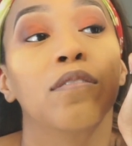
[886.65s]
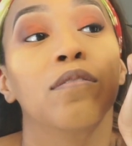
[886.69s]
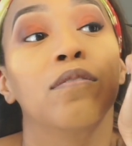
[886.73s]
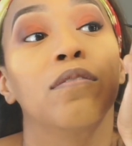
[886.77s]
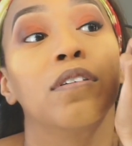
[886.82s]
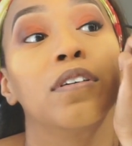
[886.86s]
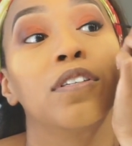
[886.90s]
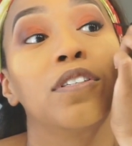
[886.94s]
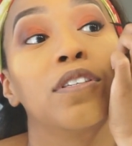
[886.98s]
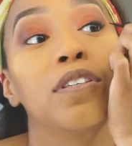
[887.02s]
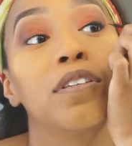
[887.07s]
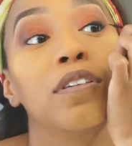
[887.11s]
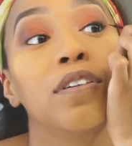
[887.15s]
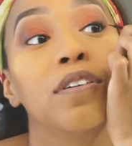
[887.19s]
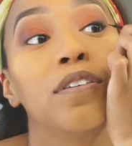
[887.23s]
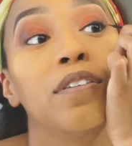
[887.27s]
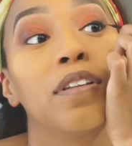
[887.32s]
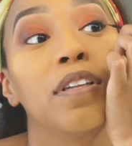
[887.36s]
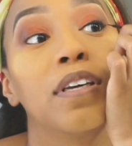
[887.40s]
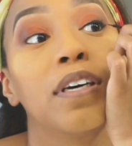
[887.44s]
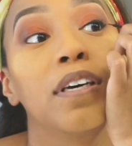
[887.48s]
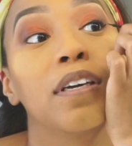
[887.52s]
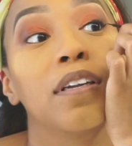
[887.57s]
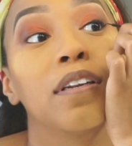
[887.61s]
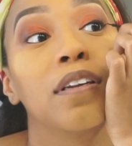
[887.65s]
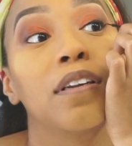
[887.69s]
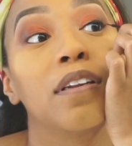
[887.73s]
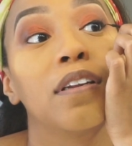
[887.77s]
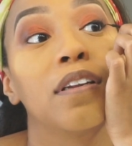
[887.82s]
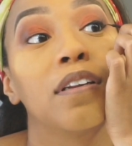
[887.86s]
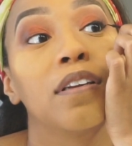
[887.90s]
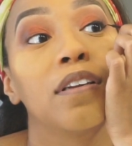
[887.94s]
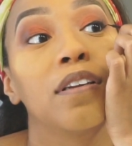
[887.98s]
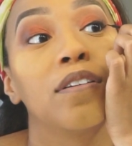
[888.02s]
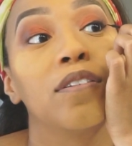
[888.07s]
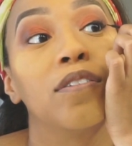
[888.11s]
Once you do that,
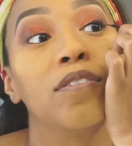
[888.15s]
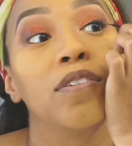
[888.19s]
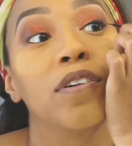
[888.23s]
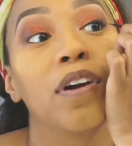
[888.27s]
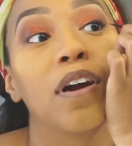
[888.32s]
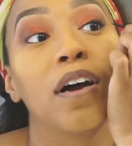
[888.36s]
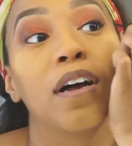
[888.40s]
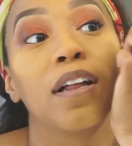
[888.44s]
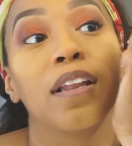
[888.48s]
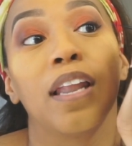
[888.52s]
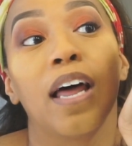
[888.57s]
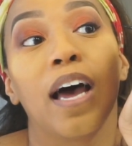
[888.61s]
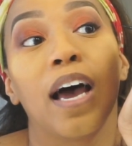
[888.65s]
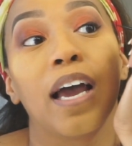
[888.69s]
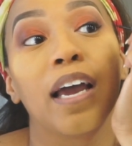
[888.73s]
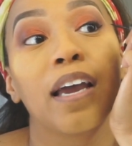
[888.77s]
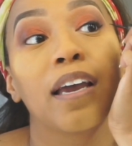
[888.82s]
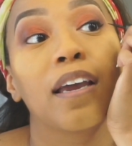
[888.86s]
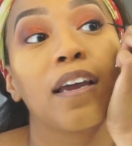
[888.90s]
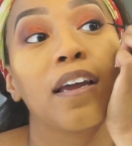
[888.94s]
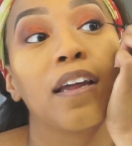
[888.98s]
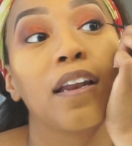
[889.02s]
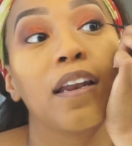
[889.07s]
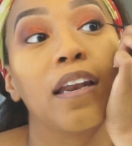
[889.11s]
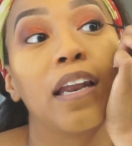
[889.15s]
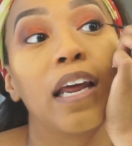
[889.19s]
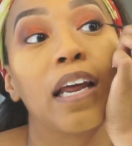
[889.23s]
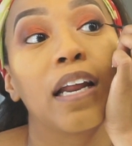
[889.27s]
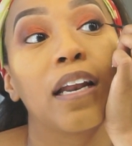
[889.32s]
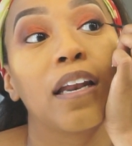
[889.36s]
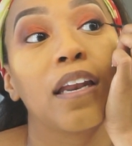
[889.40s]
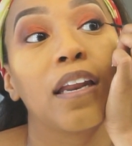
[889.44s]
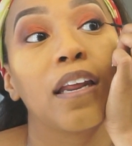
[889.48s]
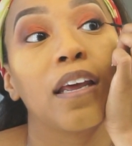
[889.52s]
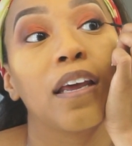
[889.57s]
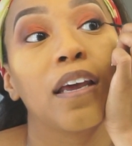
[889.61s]
then you draw a line
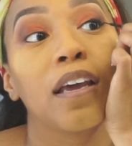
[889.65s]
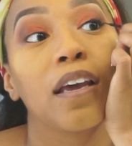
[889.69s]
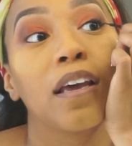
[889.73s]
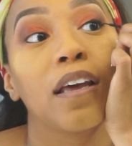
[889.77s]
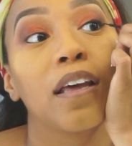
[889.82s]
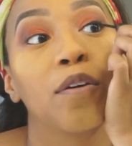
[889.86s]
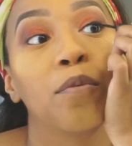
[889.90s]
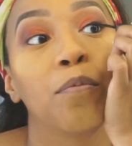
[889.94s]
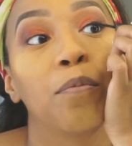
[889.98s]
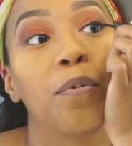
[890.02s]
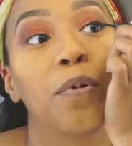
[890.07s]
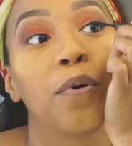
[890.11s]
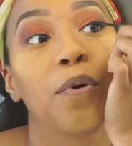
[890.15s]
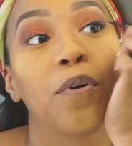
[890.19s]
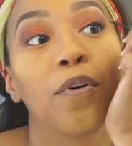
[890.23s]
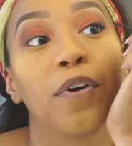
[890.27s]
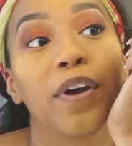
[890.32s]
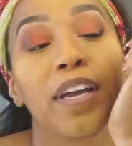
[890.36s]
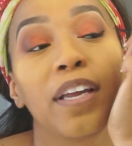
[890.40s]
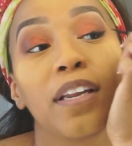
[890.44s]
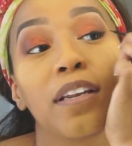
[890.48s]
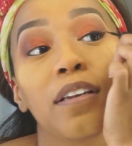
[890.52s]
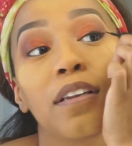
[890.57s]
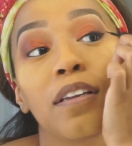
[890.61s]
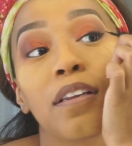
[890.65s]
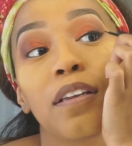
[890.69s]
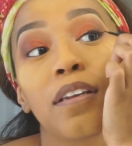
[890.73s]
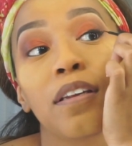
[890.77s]
connecting the point,